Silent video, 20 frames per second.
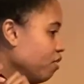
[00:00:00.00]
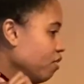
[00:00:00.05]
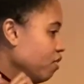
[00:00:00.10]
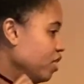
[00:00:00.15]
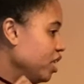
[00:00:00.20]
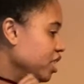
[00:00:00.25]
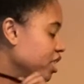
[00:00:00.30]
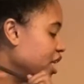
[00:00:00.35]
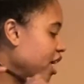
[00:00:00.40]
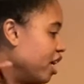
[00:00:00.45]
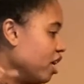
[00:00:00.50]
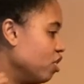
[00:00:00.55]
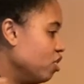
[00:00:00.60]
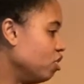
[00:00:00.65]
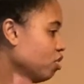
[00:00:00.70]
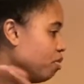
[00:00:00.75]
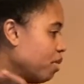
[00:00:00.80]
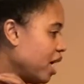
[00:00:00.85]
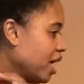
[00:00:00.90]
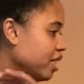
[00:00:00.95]
detangled
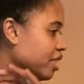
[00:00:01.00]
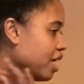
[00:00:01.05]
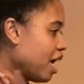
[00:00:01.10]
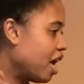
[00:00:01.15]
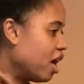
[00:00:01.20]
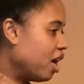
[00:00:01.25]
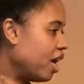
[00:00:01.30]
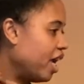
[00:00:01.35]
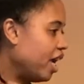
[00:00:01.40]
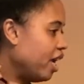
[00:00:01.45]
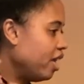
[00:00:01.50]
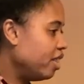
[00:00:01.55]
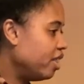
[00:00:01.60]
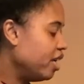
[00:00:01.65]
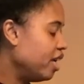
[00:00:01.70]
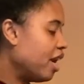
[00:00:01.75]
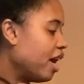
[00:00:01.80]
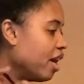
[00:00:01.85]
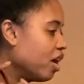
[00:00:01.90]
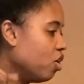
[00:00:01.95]
my entire head, then
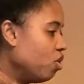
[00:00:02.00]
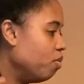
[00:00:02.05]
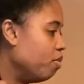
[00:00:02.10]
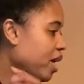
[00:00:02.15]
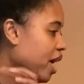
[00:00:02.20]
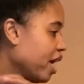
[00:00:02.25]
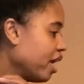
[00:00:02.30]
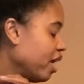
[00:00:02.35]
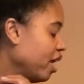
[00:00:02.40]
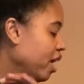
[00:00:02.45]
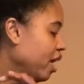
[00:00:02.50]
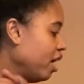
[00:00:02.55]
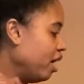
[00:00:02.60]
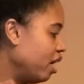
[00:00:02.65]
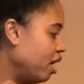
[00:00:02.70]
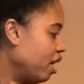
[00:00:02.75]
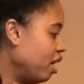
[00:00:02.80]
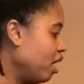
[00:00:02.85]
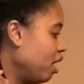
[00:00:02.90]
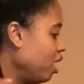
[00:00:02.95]
I go back
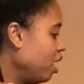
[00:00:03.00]
in